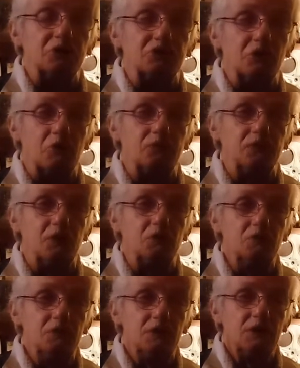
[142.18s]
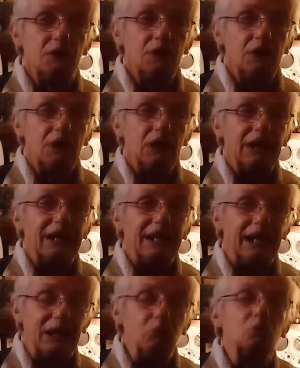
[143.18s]
cell phone,
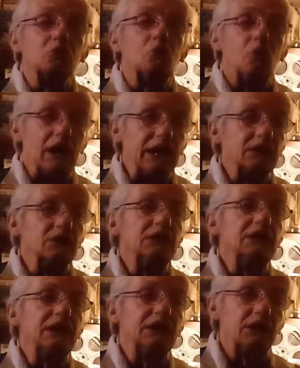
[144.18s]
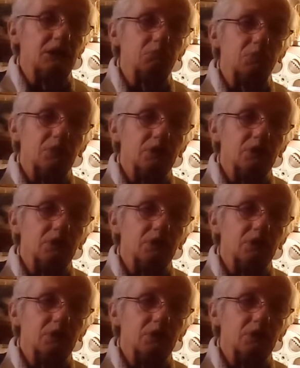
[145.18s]
I will quietly get up